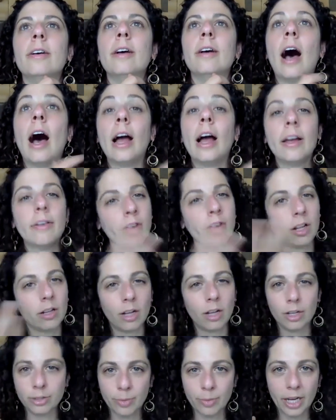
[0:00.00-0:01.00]
I have not
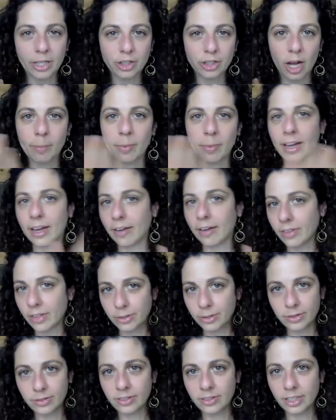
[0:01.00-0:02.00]
lost my job. I have
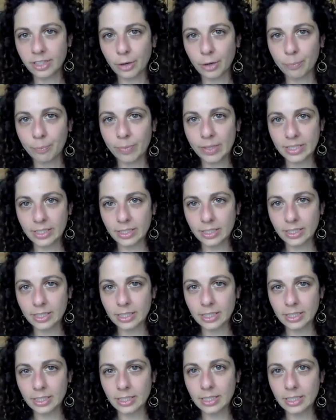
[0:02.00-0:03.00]
this, you know, business
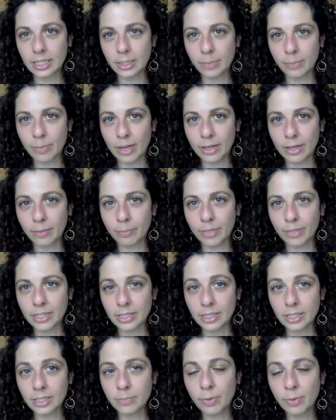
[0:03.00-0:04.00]
and independent
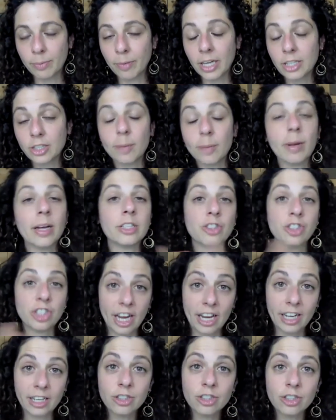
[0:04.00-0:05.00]
business, but my job has
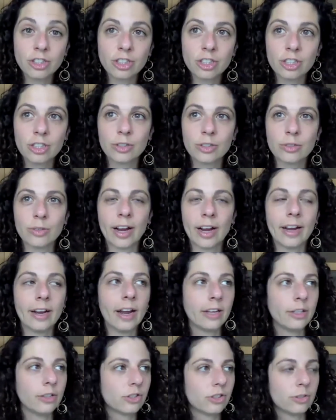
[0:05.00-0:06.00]
changed, right?
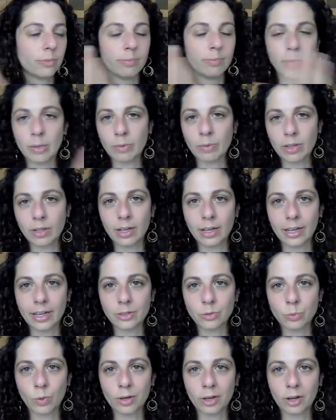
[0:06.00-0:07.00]
I used to meet with
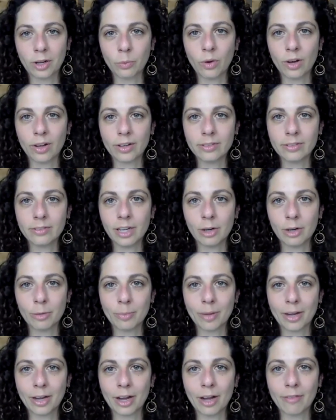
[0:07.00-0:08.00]
clients one-on-one here in
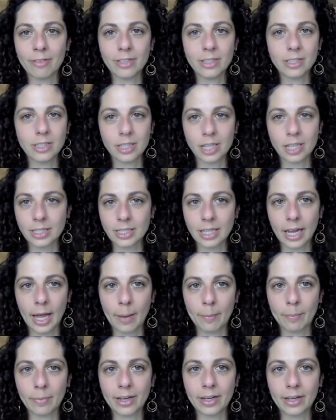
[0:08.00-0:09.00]
my office, and that's not
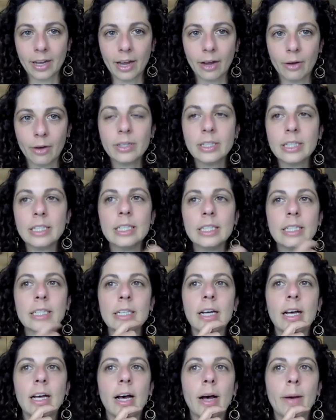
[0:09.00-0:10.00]
happening now.
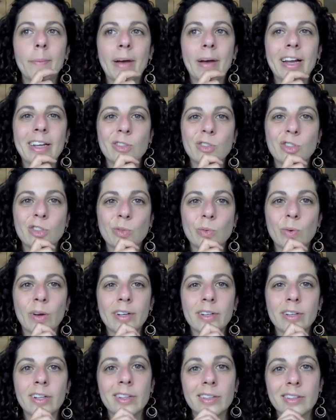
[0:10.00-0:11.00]
I used to
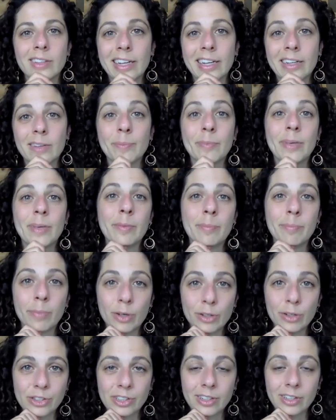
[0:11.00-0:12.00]
run like in-person